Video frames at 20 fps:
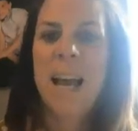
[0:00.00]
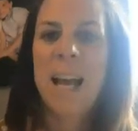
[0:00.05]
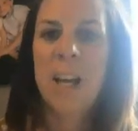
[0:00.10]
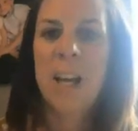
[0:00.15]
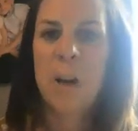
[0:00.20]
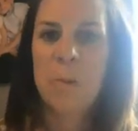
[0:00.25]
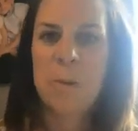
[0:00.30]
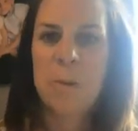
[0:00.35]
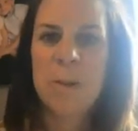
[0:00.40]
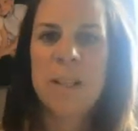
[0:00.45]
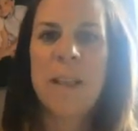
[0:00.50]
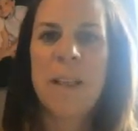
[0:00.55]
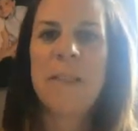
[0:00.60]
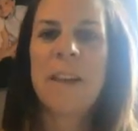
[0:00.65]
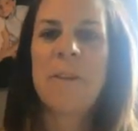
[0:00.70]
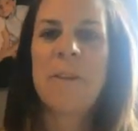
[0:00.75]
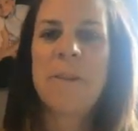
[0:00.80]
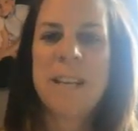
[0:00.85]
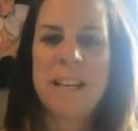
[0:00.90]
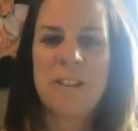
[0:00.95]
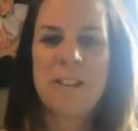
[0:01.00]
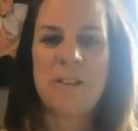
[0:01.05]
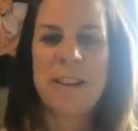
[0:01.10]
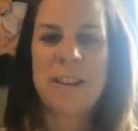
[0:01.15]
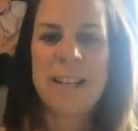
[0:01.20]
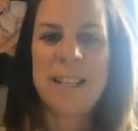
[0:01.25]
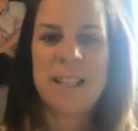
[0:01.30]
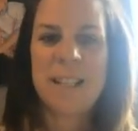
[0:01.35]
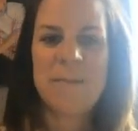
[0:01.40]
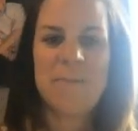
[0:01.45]
I hope you said that it would
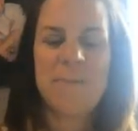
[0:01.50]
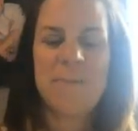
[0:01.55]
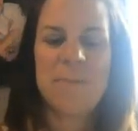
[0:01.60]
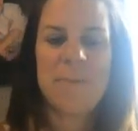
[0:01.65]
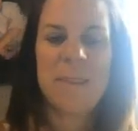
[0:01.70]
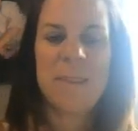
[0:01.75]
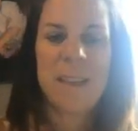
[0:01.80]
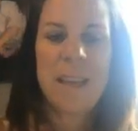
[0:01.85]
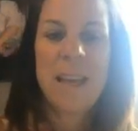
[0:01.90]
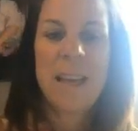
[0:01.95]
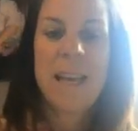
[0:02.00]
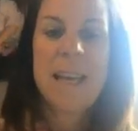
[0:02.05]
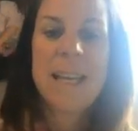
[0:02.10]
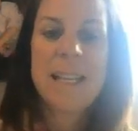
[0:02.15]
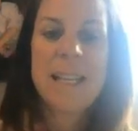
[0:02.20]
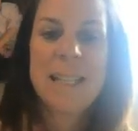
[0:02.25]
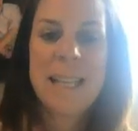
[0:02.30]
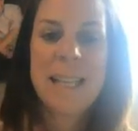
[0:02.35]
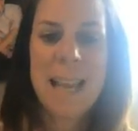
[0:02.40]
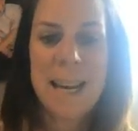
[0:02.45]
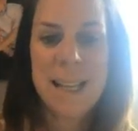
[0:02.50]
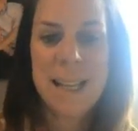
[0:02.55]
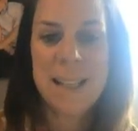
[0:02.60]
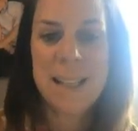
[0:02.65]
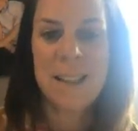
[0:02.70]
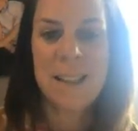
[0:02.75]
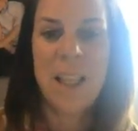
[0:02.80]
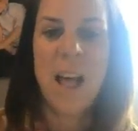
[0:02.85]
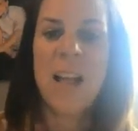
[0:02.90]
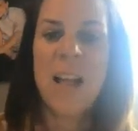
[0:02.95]
increase. Tanning
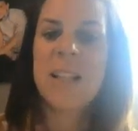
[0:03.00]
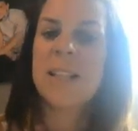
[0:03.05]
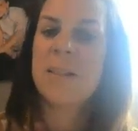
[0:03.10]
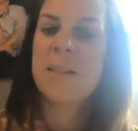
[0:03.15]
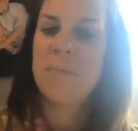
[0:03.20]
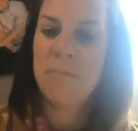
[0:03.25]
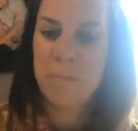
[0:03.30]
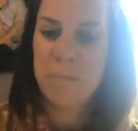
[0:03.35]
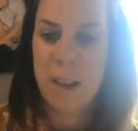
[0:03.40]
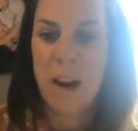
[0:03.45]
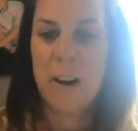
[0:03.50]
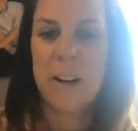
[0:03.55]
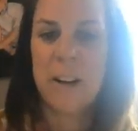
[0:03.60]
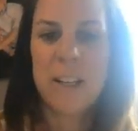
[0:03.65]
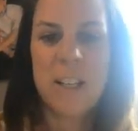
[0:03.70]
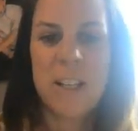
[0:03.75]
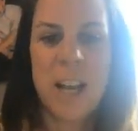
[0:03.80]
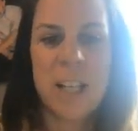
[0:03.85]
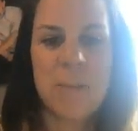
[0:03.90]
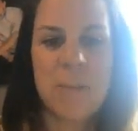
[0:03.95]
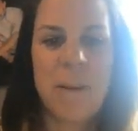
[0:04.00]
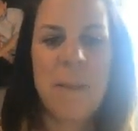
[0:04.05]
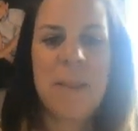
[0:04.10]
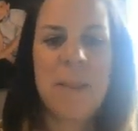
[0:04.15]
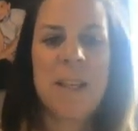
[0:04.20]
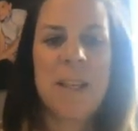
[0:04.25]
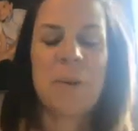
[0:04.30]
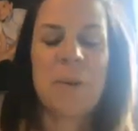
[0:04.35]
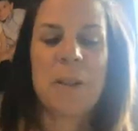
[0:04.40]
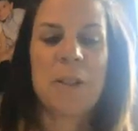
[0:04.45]
salons. I already talked about
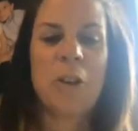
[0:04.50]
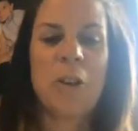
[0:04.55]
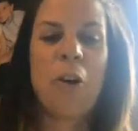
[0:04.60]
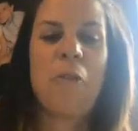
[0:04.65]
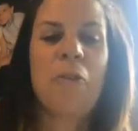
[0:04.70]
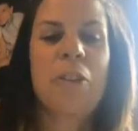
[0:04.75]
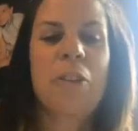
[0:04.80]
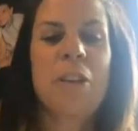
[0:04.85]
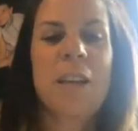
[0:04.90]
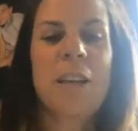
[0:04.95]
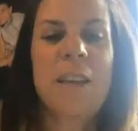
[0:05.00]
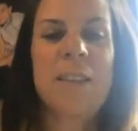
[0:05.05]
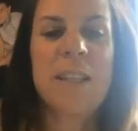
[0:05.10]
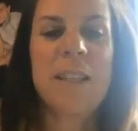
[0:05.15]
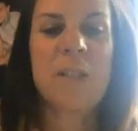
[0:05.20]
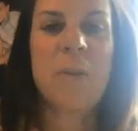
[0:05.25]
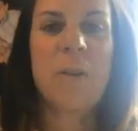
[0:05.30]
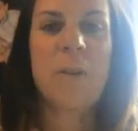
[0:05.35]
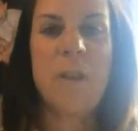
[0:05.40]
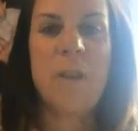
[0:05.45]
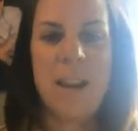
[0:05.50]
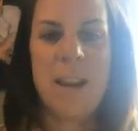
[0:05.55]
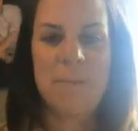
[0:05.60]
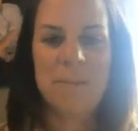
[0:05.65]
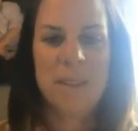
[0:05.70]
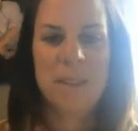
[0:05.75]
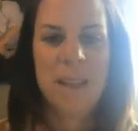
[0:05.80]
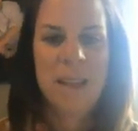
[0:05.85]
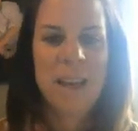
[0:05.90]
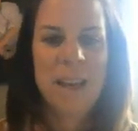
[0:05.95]
this one, so hopefully you get this one right.
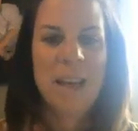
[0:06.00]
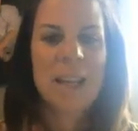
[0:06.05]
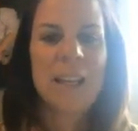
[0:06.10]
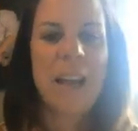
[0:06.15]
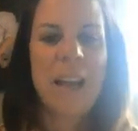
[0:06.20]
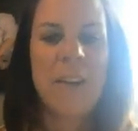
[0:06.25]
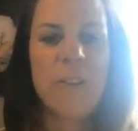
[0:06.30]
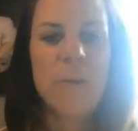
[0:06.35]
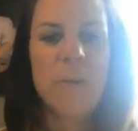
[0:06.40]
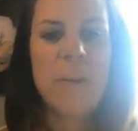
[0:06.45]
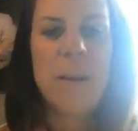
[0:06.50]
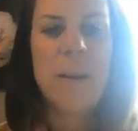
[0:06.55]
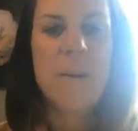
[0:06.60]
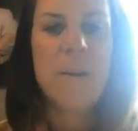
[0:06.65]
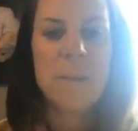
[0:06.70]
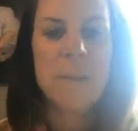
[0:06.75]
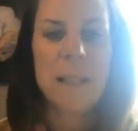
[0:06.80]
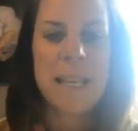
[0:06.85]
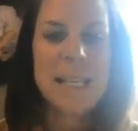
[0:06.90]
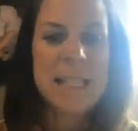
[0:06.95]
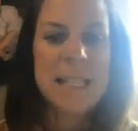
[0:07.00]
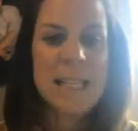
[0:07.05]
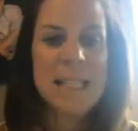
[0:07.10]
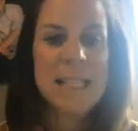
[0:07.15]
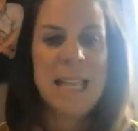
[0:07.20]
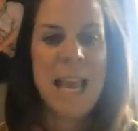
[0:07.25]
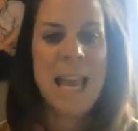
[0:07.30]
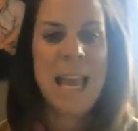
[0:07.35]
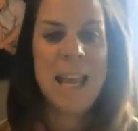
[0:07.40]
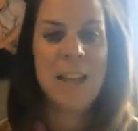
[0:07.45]
Government
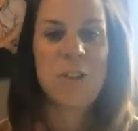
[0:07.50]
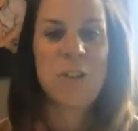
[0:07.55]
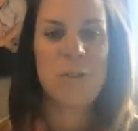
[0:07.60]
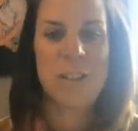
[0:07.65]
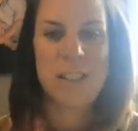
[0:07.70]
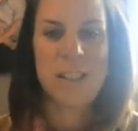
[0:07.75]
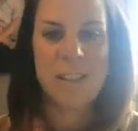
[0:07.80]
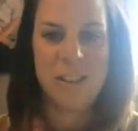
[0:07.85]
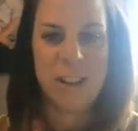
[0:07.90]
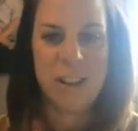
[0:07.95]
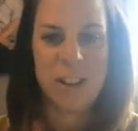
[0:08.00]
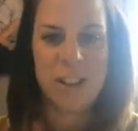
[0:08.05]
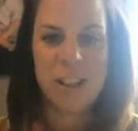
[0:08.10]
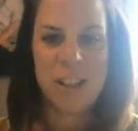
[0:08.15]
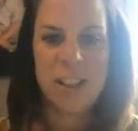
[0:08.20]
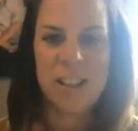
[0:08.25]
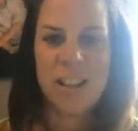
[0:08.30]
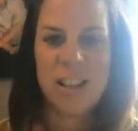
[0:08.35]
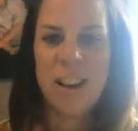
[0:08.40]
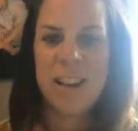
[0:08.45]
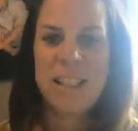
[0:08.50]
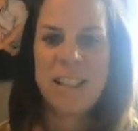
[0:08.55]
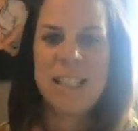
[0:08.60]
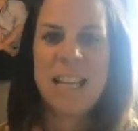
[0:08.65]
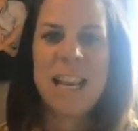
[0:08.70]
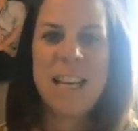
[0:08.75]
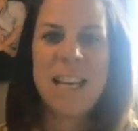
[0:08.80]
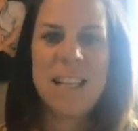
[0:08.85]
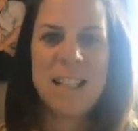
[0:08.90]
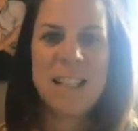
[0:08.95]
places age restrictions on
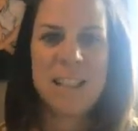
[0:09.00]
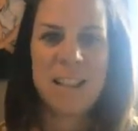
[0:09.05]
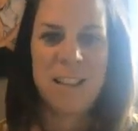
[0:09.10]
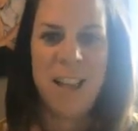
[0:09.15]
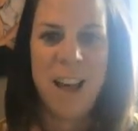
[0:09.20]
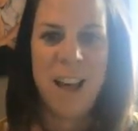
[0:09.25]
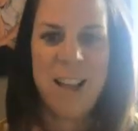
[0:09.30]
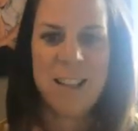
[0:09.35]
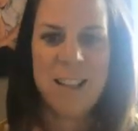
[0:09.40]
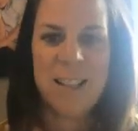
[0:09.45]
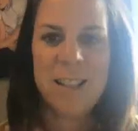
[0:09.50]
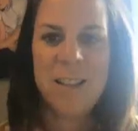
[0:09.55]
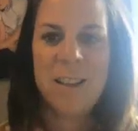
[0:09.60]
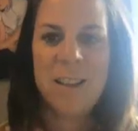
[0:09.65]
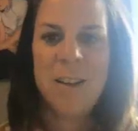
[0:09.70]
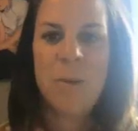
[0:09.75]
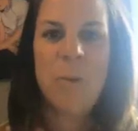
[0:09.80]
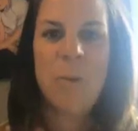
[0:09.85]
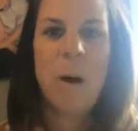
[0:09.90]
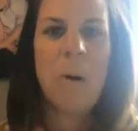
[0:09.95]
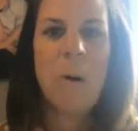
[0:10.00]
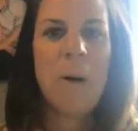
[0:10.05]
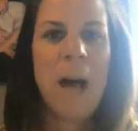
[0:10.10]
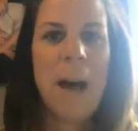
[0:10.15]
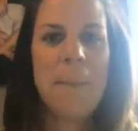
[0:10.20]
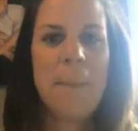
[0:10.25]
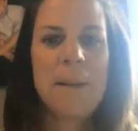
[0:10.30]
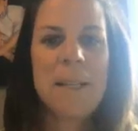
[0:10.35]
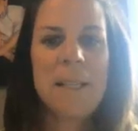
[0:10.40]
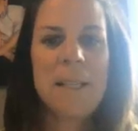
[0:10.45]
tanning salons. What will
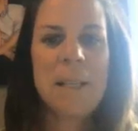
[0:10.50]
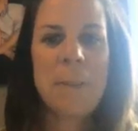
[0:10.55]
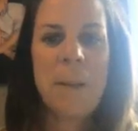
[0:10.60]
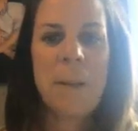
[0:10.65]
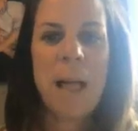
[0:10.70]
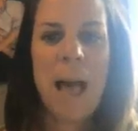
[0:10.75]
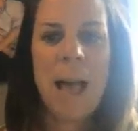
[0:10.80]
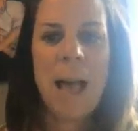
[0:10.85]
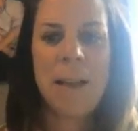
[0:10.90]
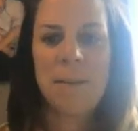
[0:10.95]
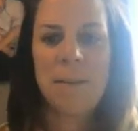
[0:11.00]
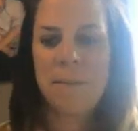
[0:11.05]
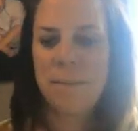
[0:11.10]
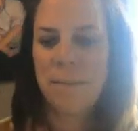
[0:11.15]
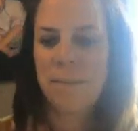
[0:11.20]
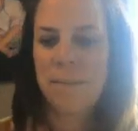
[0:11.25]
happen to supply?